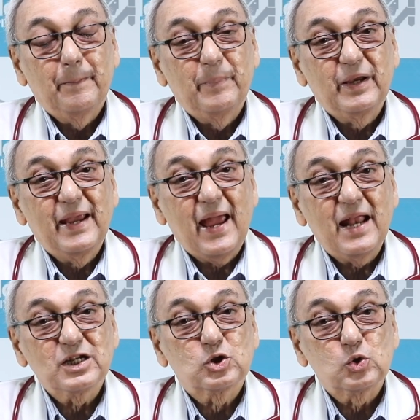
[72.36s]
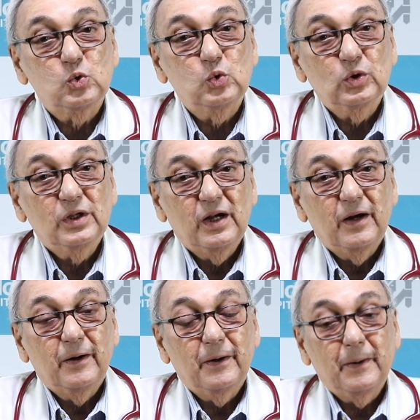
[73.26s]
began to
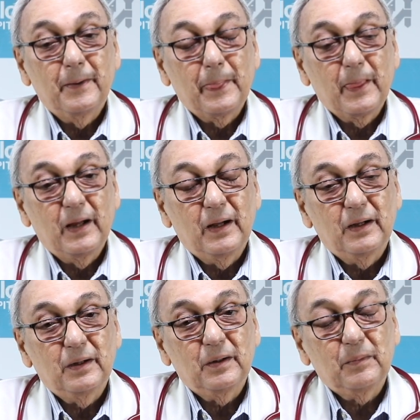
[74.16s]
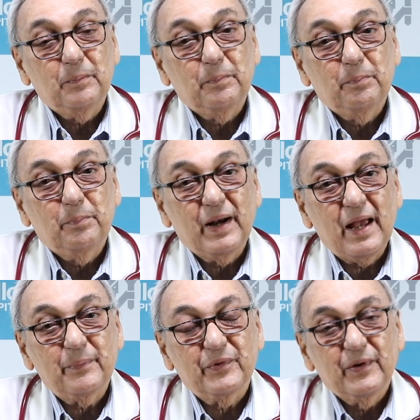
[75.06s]

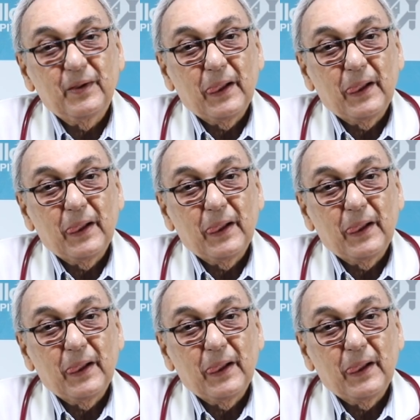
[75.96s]
perhaps